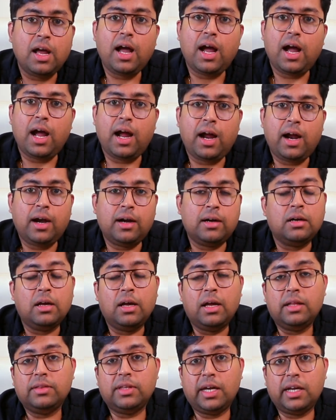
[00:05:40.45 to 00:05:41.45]
And
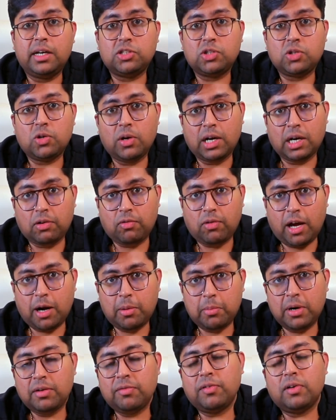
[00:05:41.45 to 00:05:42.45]
there is no
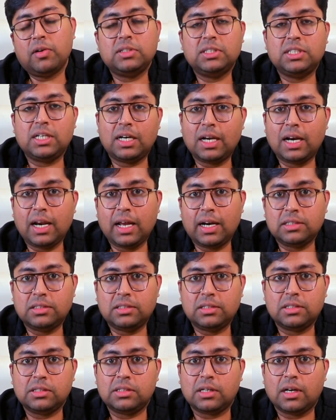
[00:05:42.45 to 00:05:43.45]
requirement for general
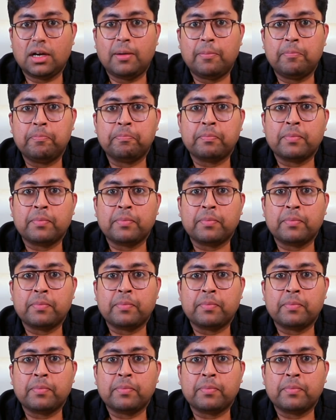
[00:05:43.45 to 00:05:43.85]
anesthesia.